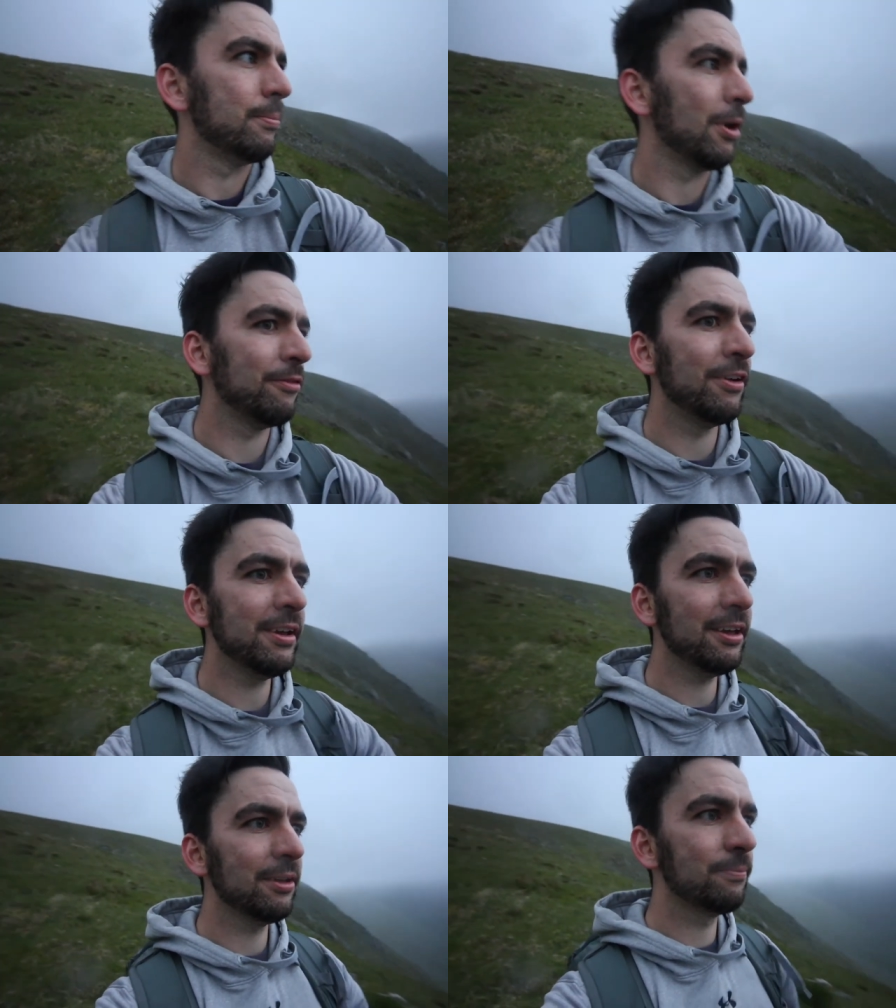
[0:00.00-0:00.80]
But I
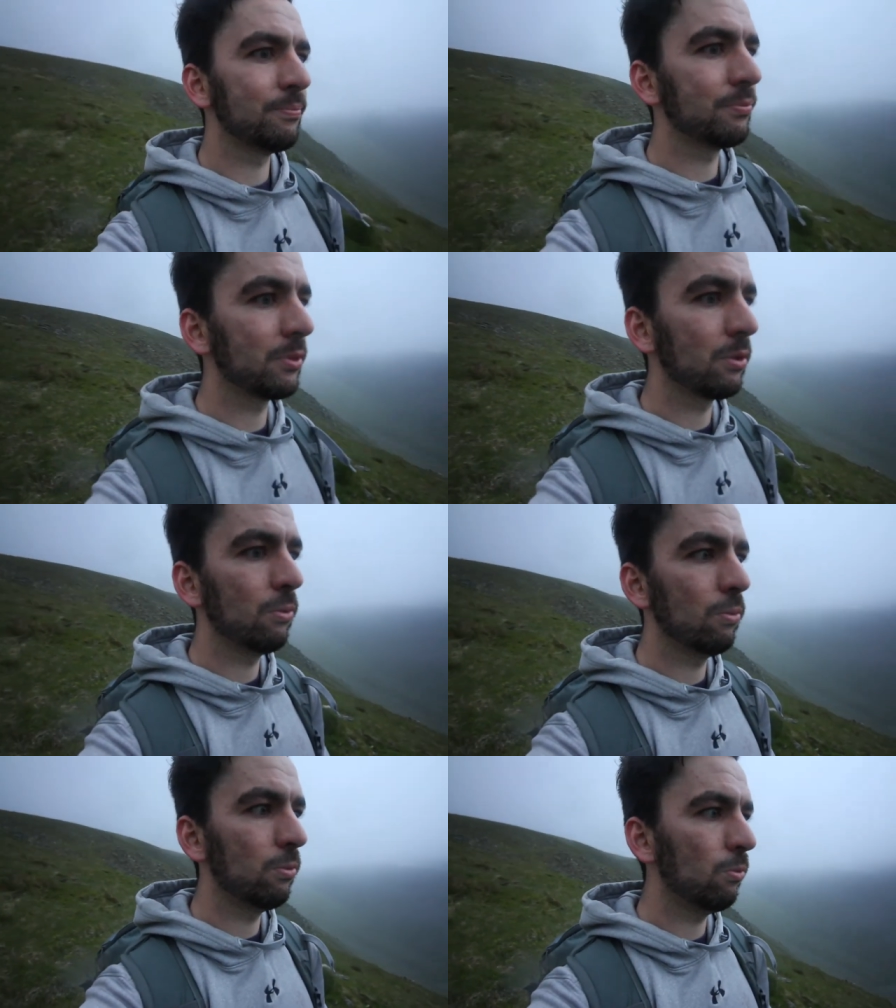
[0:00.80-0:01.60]
think
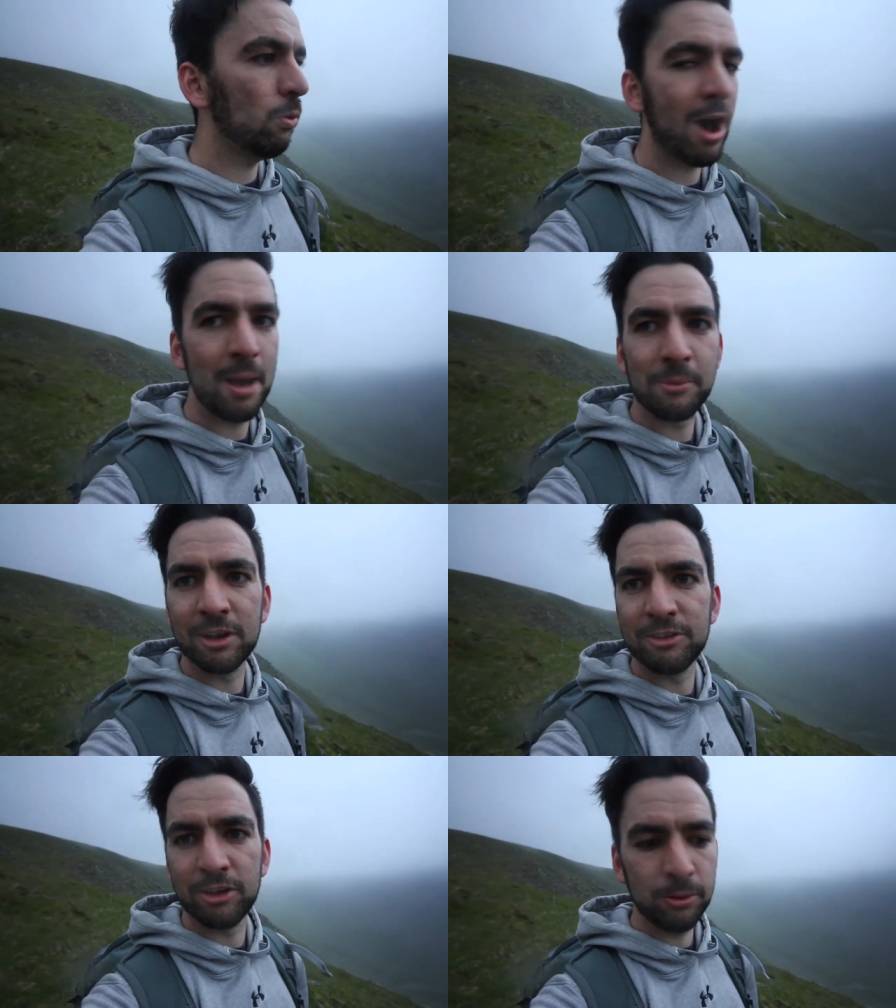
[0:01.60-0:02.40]
what I'm going
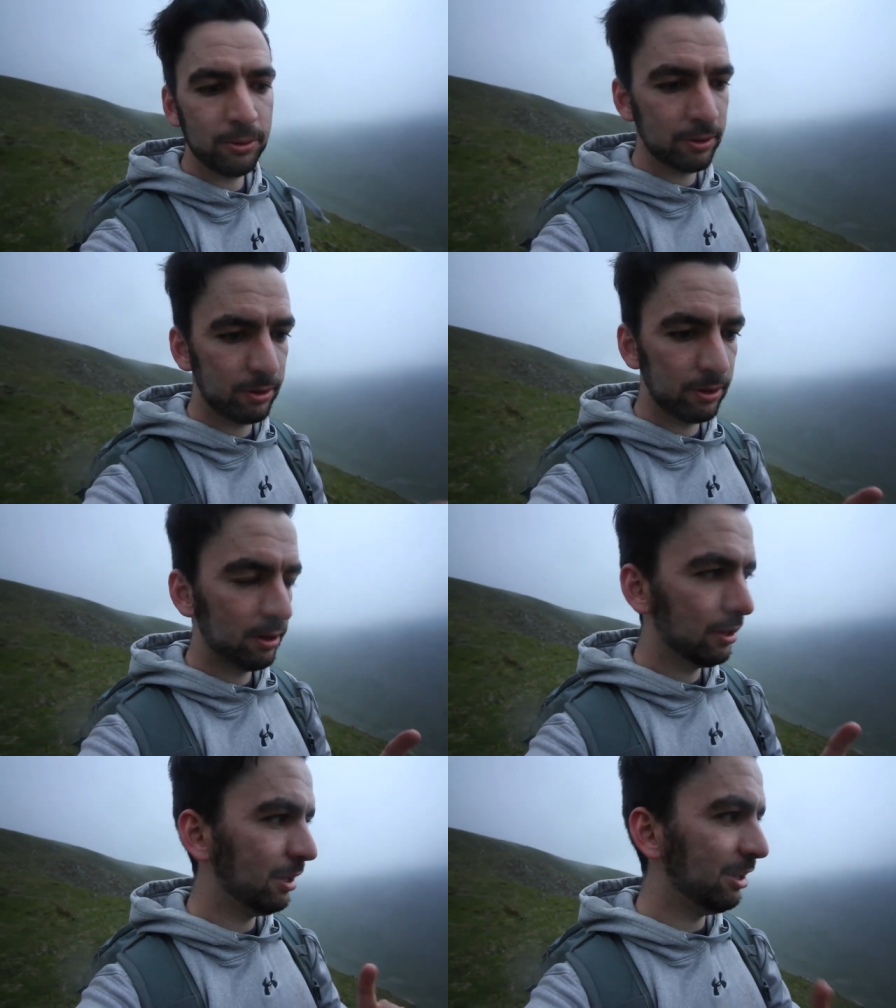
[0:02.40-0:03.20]
to do
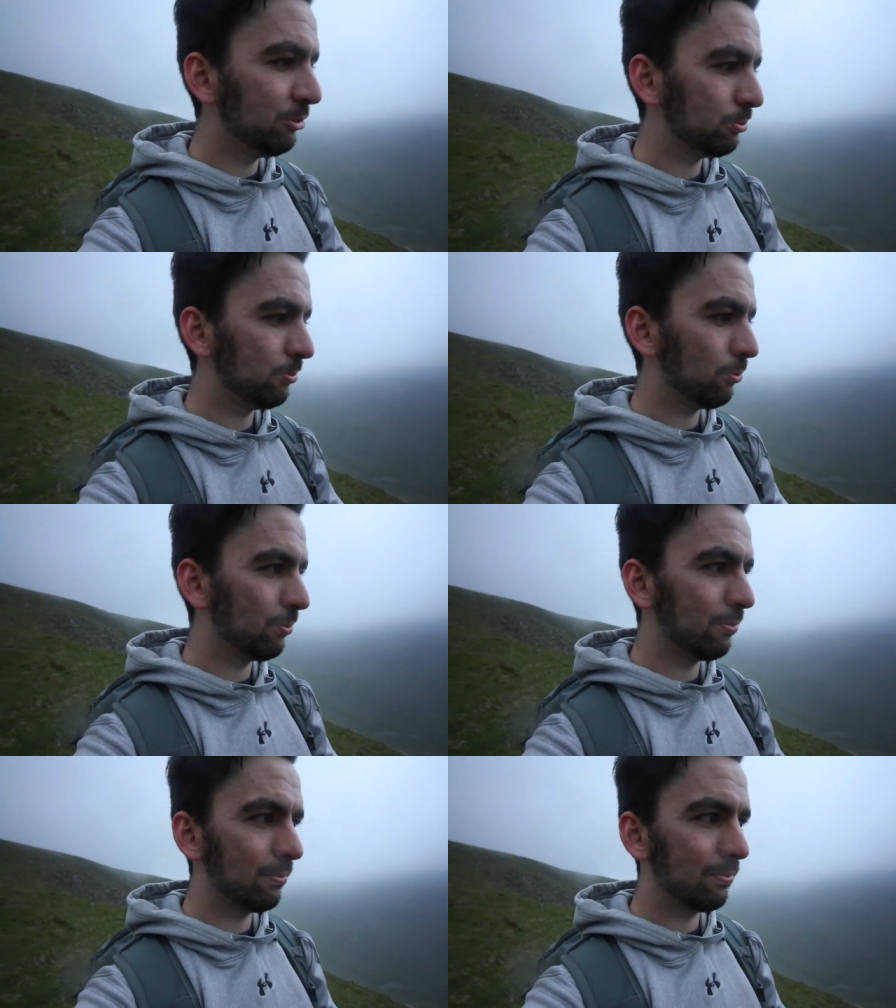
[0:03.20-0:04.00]
is
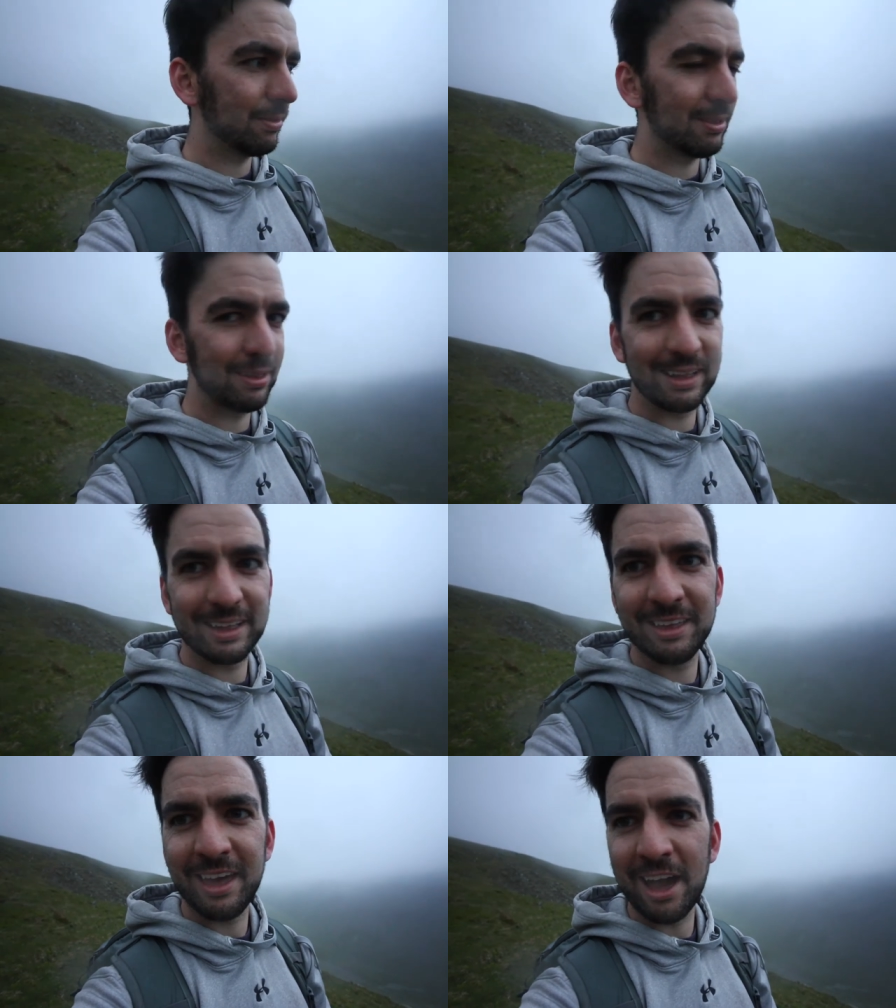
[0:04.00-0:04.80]

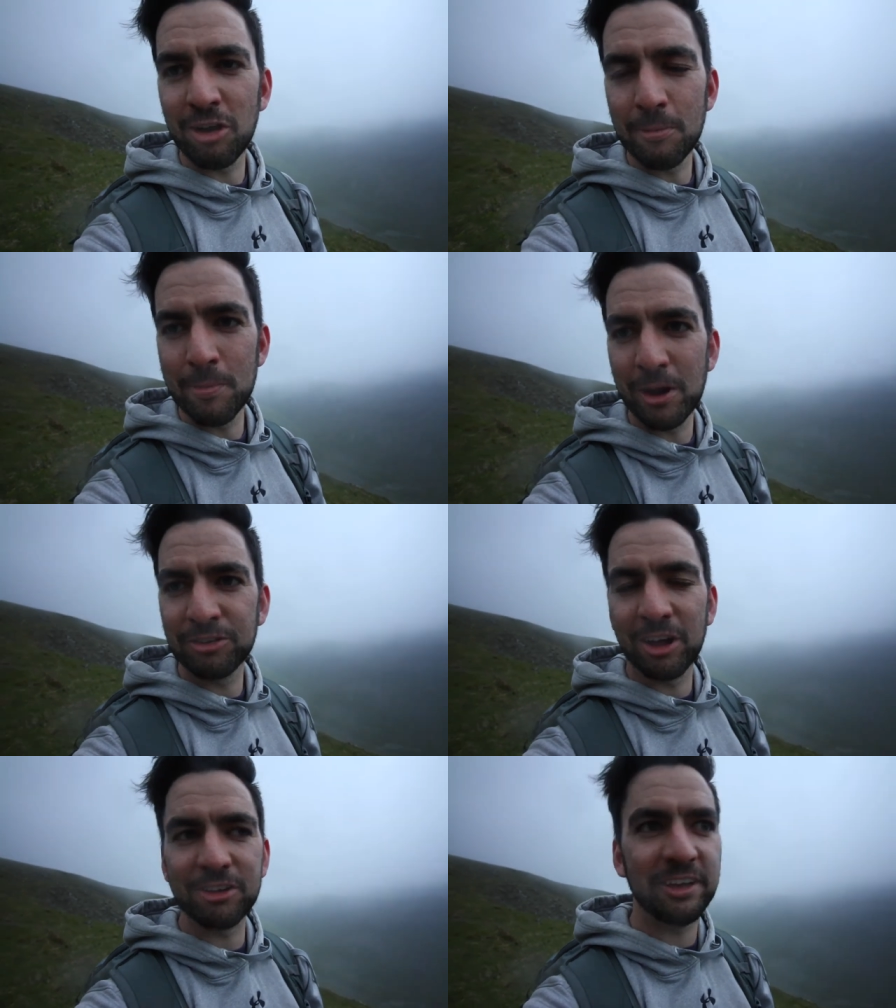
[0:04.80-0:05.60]
get a couple more shots